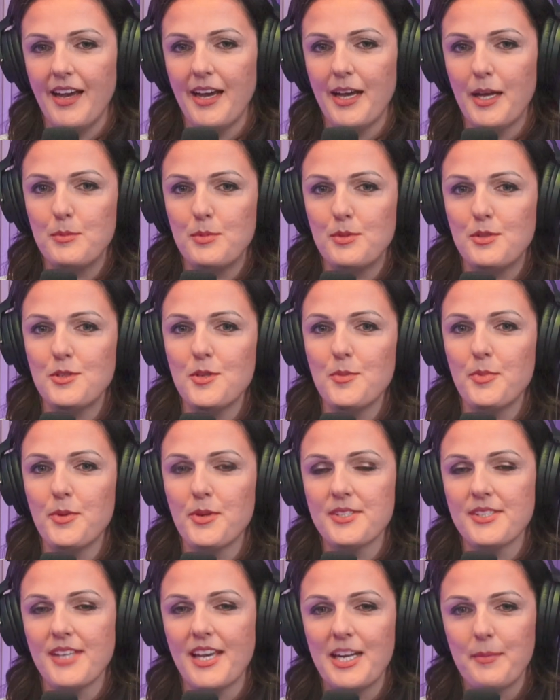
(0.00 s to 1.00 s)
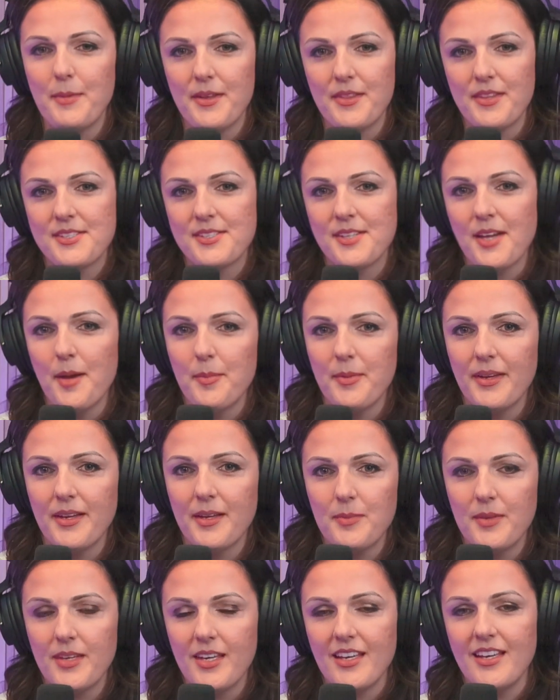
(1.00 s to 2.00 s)
I'm super excited about this topic
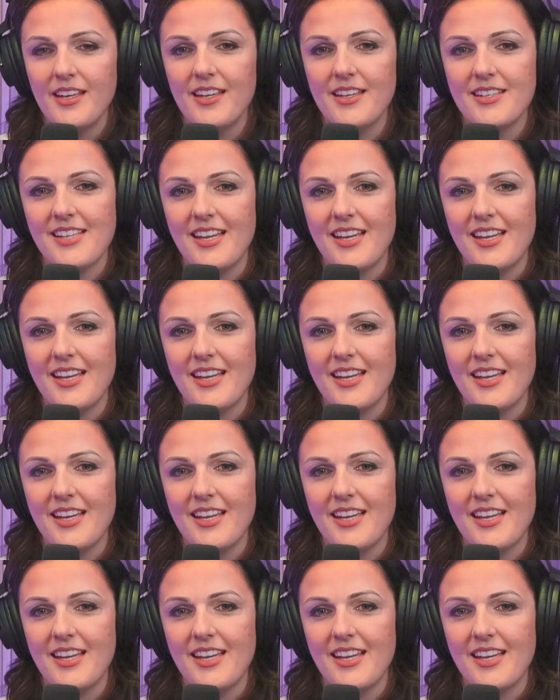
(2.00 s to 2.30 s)
because